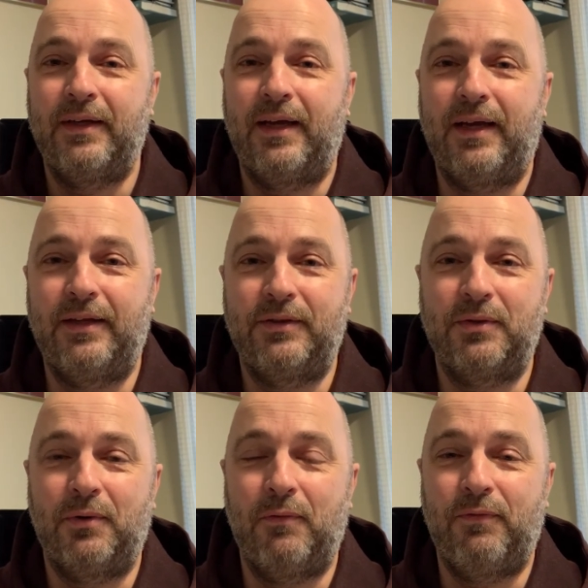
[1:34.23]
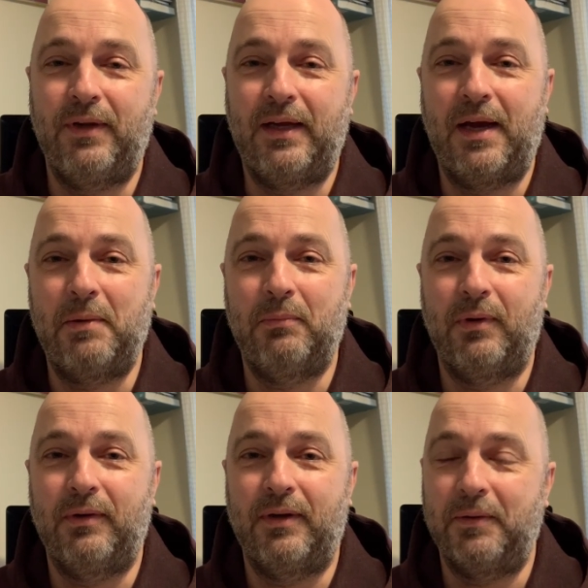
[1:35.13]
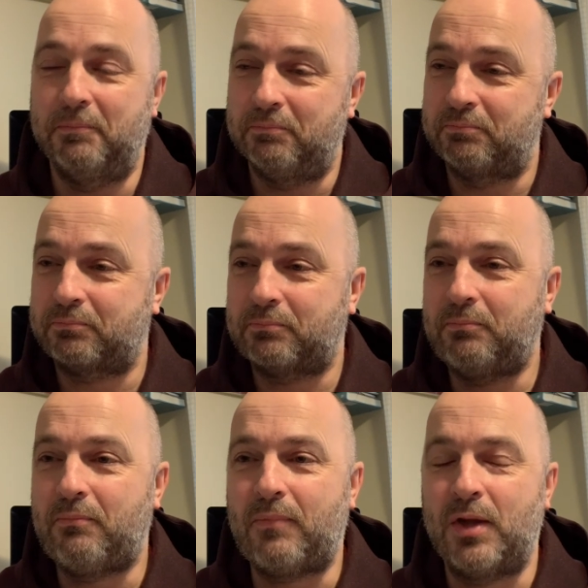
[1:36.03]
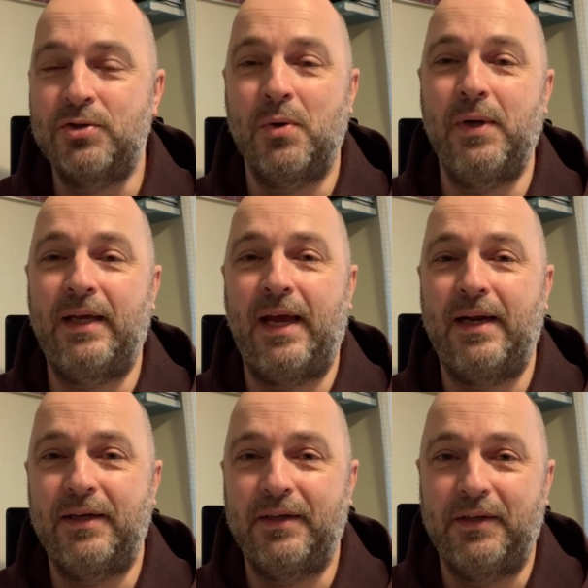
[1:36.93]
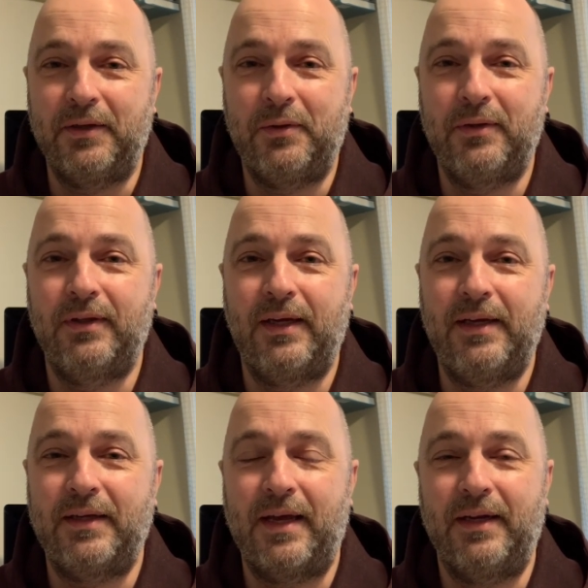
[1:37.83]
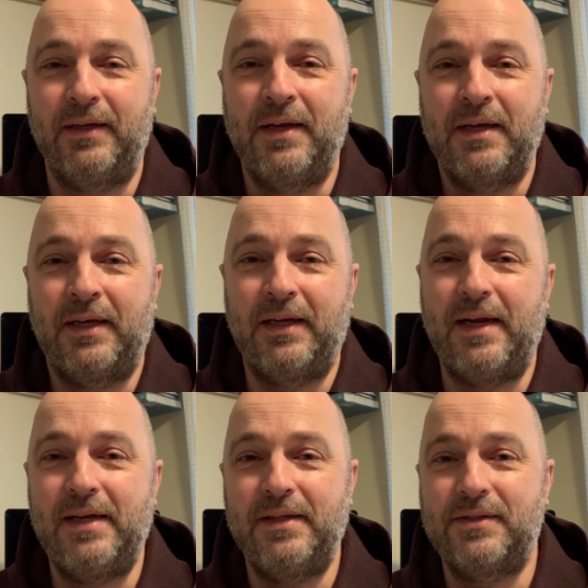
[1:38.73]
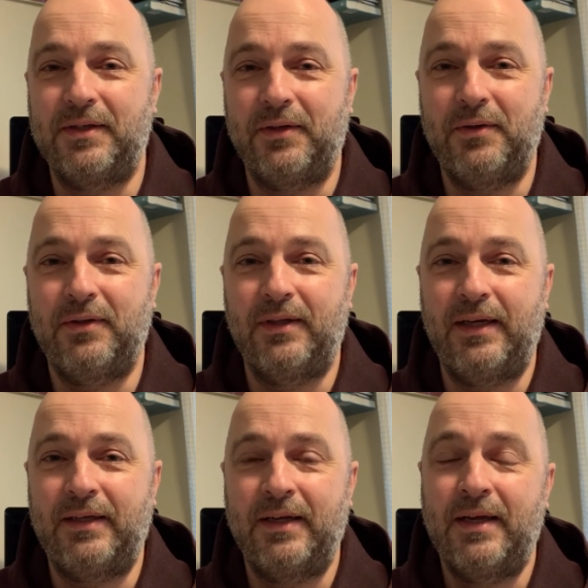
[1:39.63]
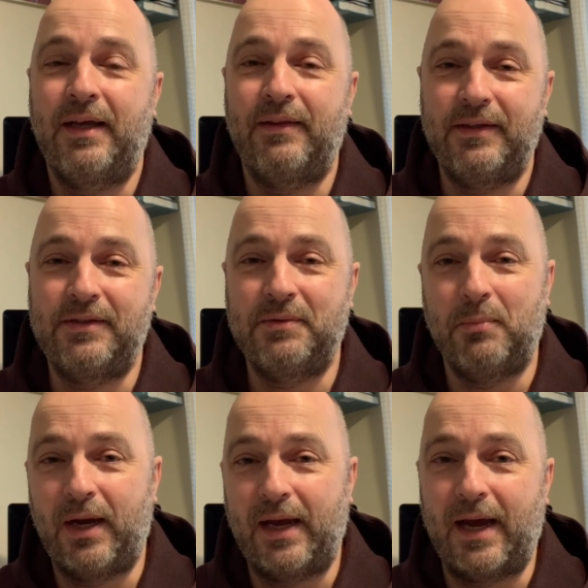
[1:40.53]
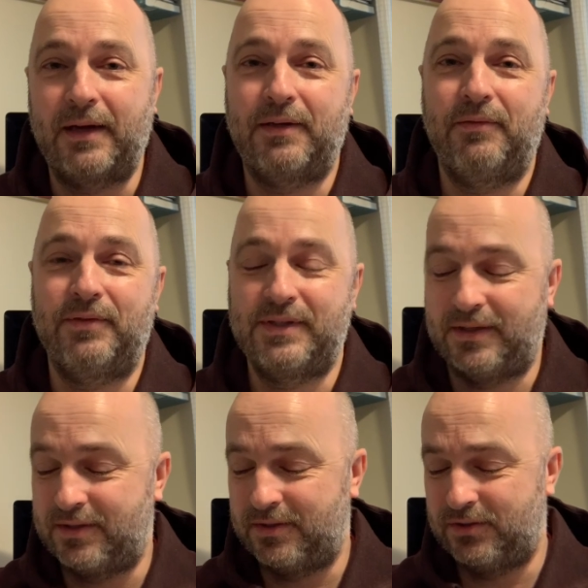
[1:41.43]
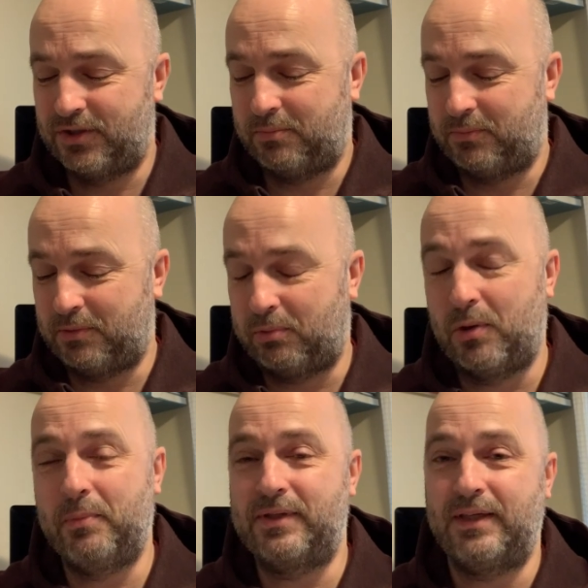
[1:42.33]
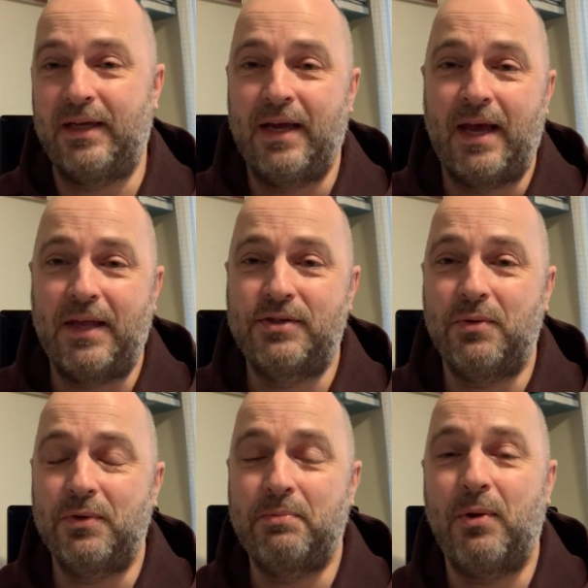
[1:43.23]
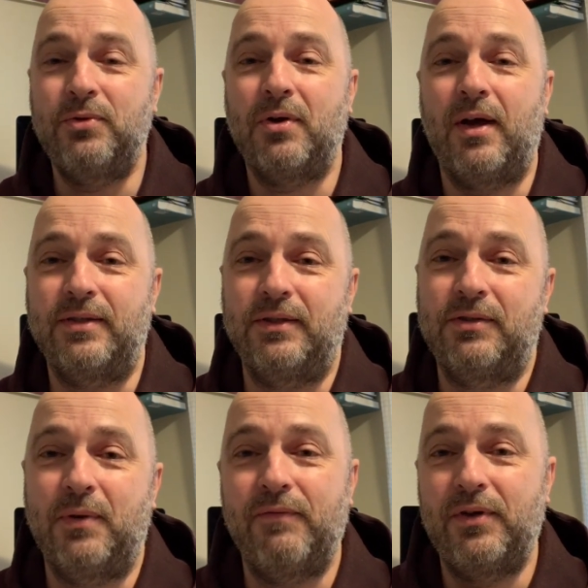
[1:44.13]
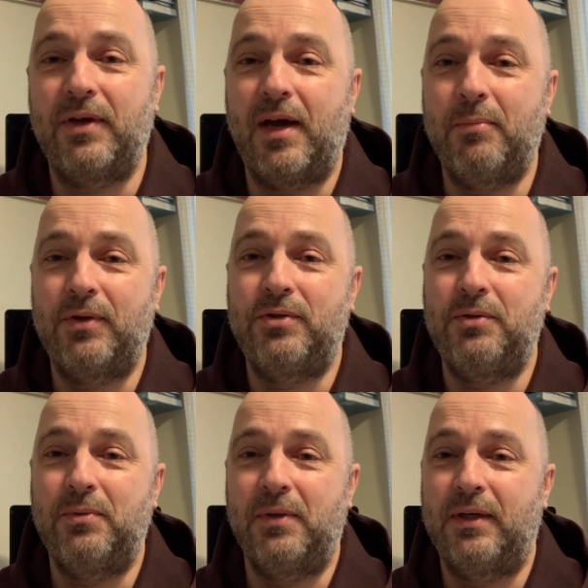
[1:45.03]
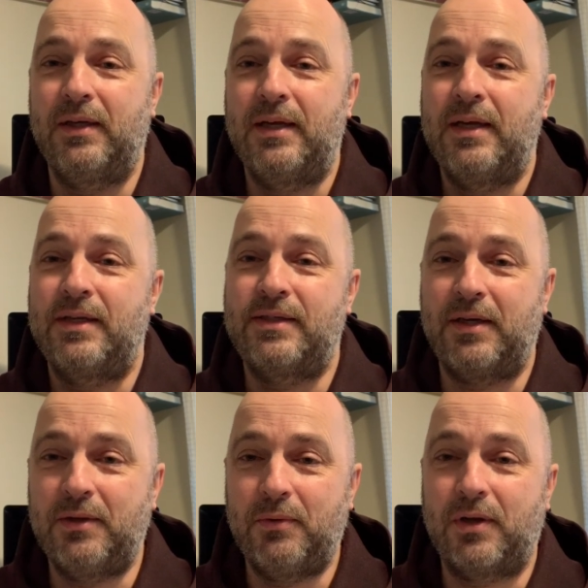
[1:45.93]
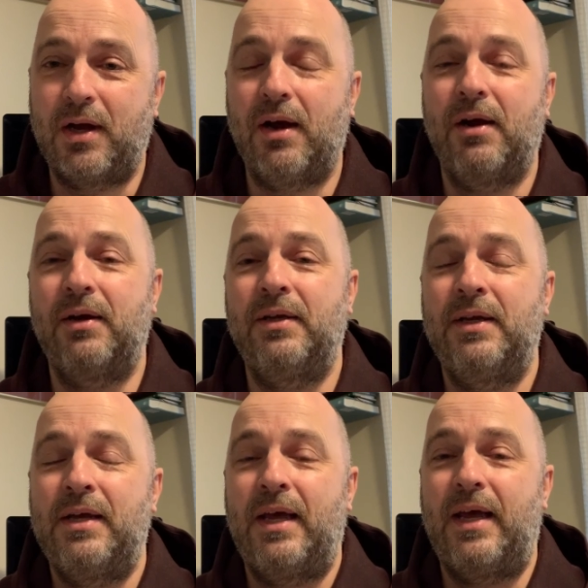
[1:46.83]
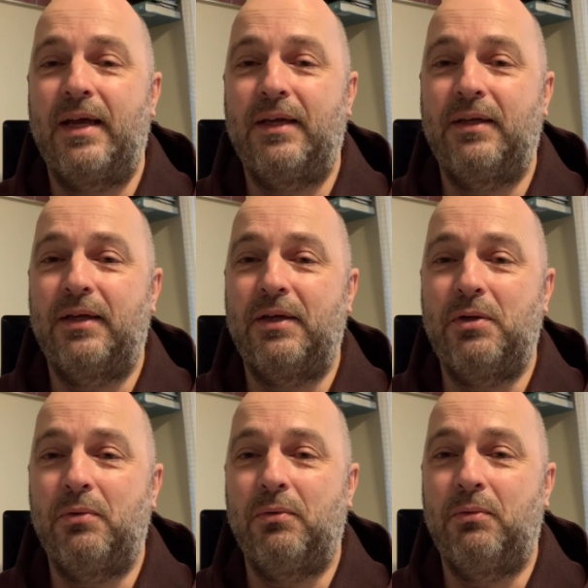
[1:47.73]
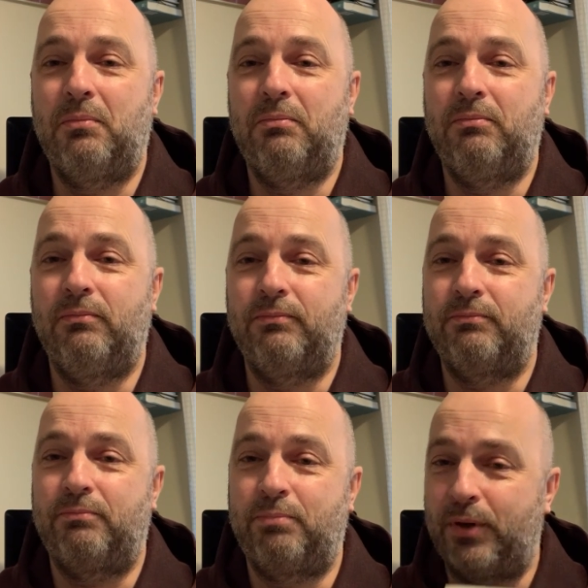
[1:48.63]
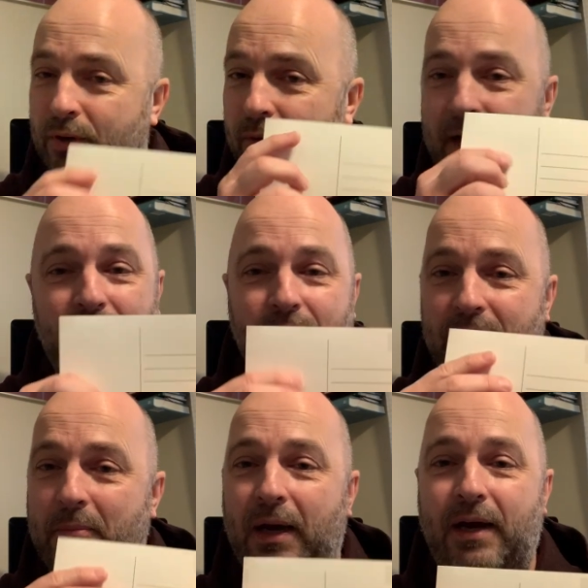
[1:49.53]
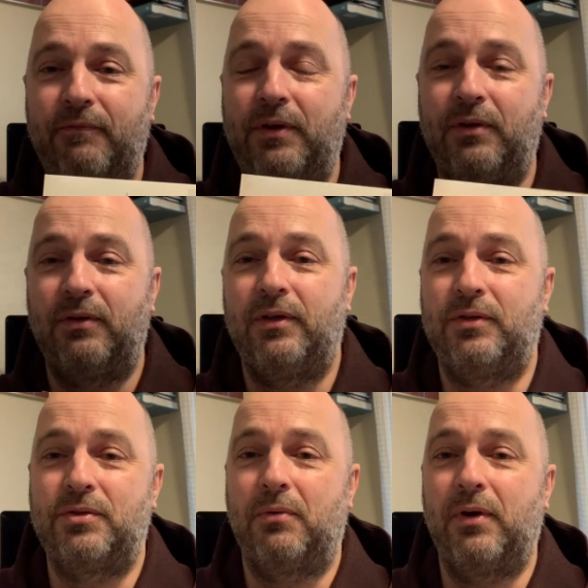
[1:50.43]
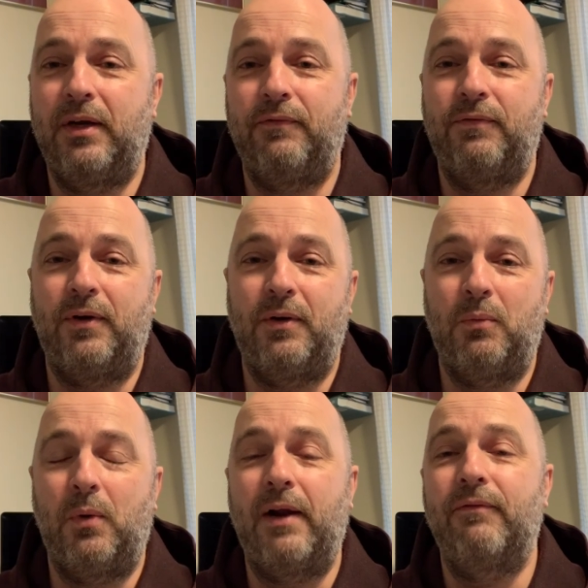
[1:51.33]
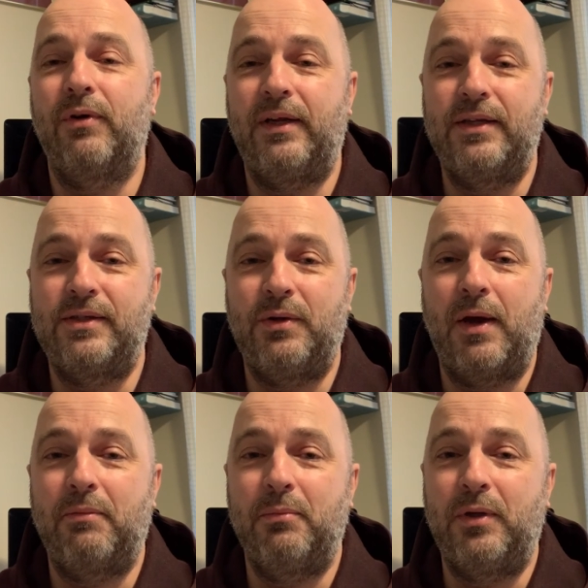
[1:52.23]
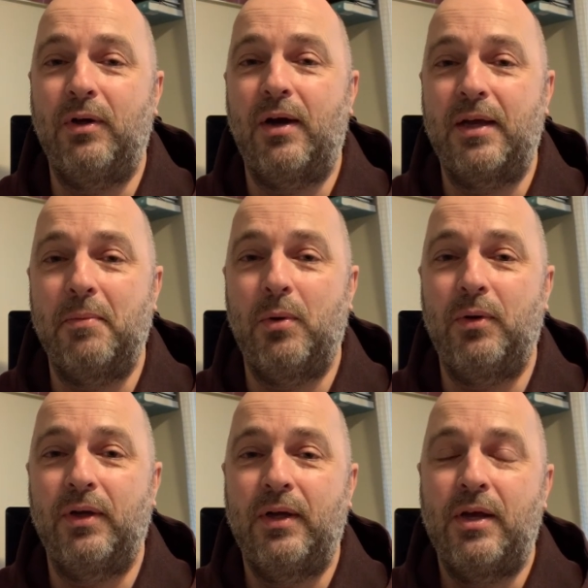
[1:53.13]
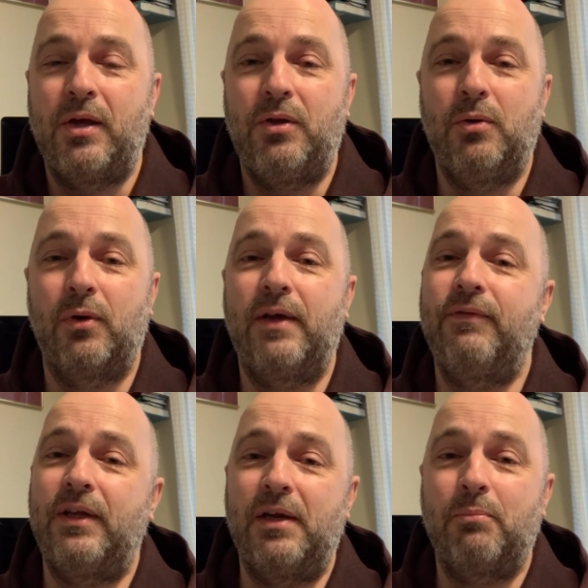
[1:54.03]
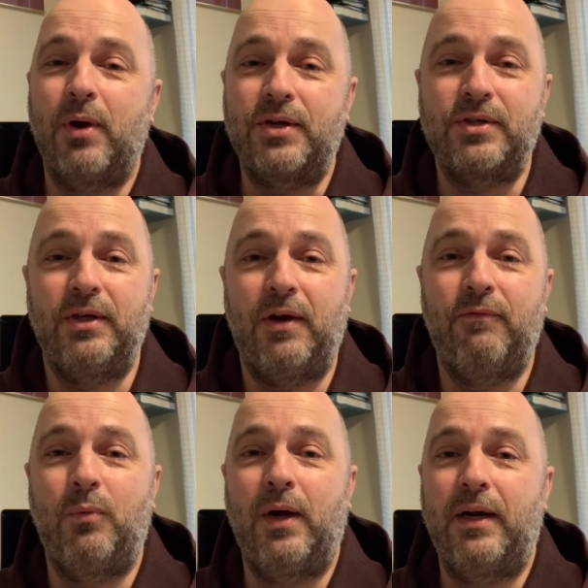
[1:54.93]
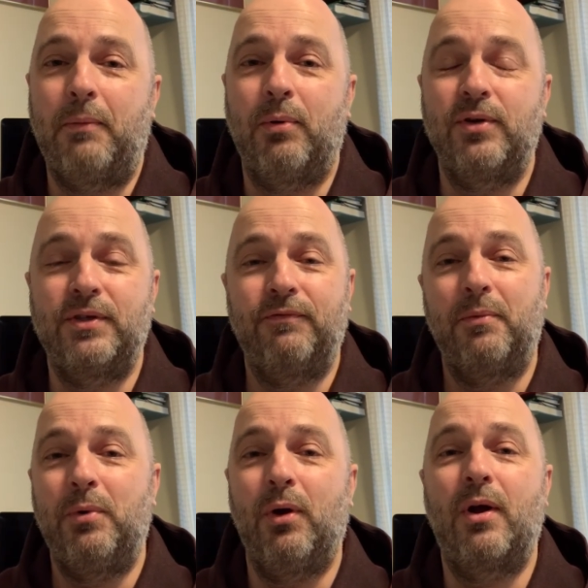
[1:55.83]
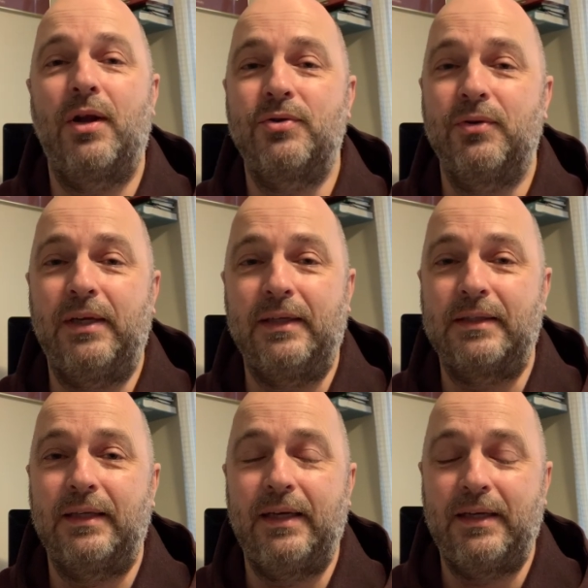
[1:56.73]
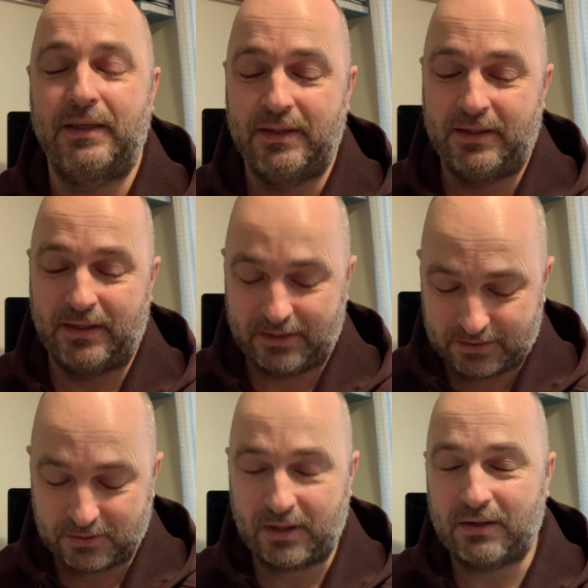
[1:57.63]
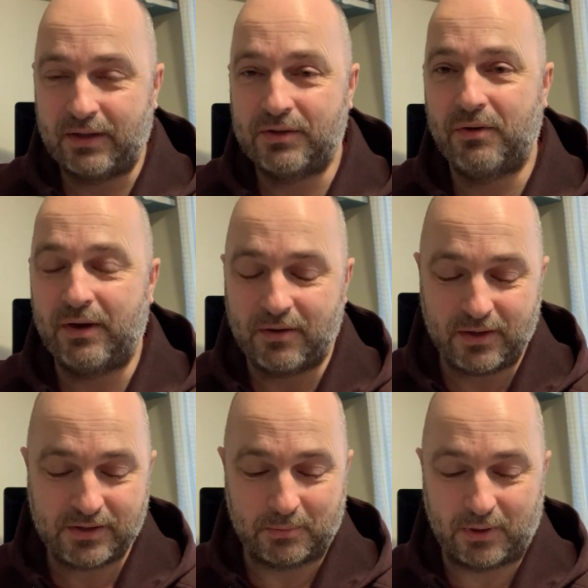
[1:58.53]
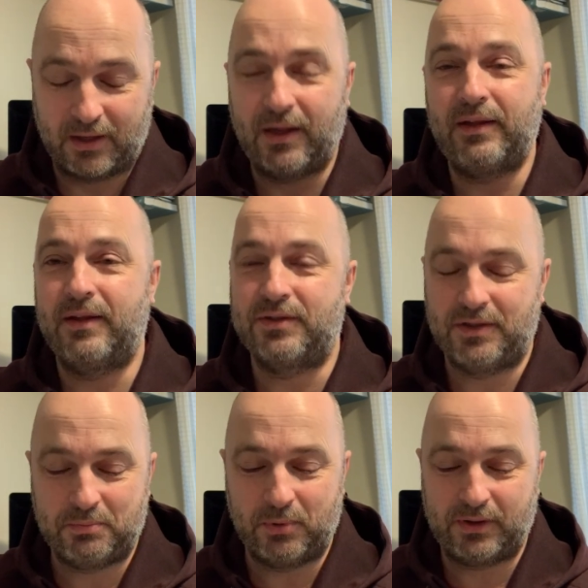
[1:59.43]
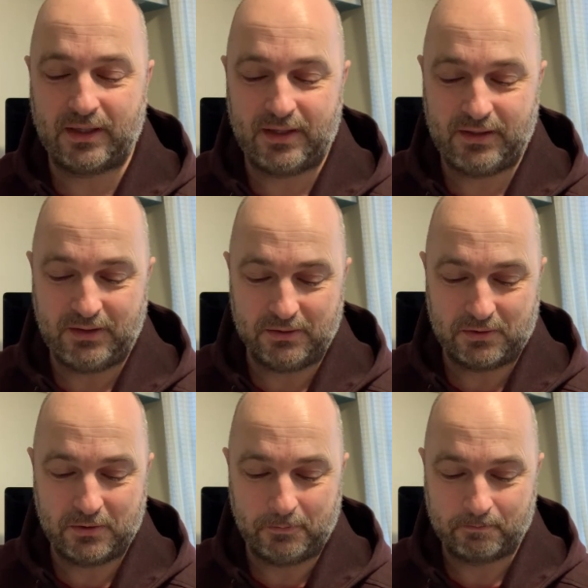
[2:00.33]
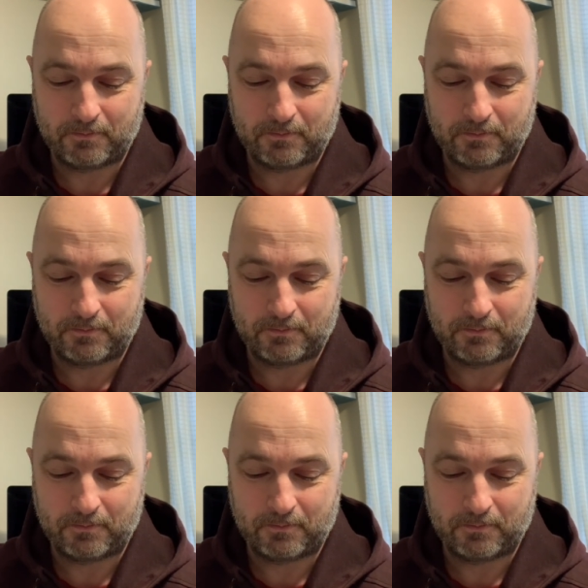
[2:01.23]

And so hopefully I'm showing Canada in a good light and Canadians in a good light. This is my act of citizenship diplomacy. And so is postcrossing. So every time that you send out a card and you put your writing on the back of it, your little story of whatever it is that you happen to be talking about, you're giving an impression of what a person from your country is like. And so that's a great concept. I like that she's put that in here too.